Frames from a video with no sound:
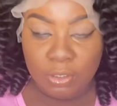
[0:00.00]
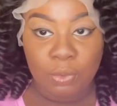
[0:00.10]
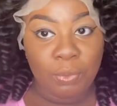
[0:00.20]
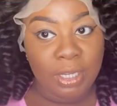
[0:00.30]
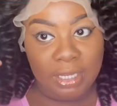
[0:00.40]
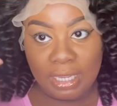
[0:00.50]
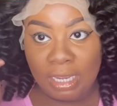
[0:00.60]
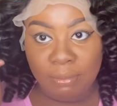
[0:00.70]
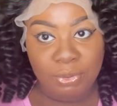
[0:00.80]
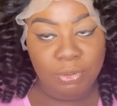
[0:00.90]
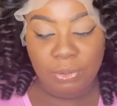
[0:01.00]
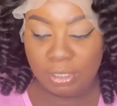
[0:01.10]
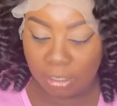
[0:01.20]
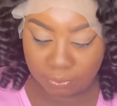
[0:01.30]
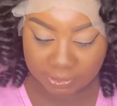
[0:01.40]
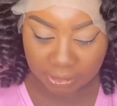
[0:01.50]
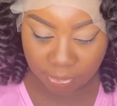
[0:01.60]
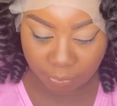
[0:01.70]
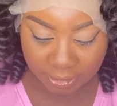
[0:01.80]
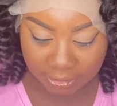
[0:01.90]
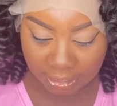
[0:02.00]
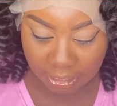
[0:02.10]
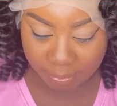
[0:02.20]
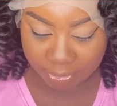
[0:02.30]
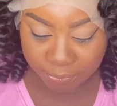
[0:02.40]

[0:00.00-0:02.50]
Wig cap. You know they always send a wig cap.